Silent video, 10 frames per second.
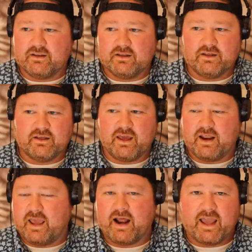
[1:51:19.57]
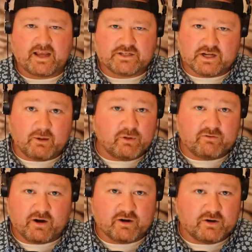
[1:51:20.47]
and I asked a couple
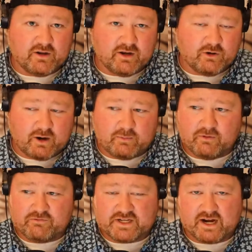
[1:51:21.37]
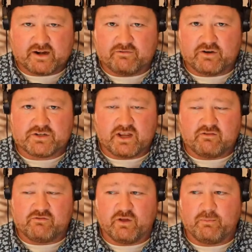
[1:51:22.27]
of our incredible photographers
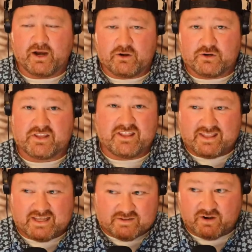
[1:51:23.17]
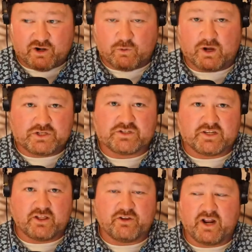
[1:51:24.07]
and filmmakers these very questions
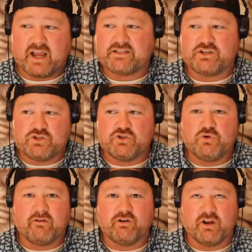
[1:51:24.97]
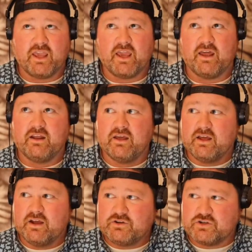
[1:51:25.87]
the other day. I said, do you ever get
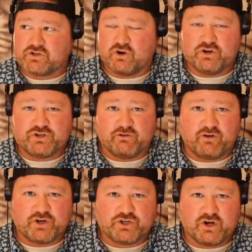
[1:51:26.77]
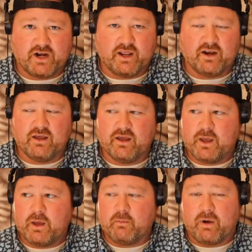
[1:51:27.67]
discouraged or frustrated
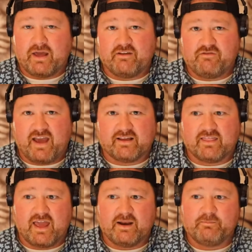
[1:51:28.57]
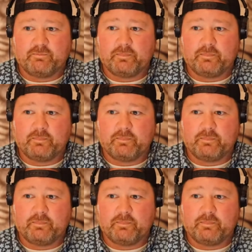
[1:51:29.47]
by the fact that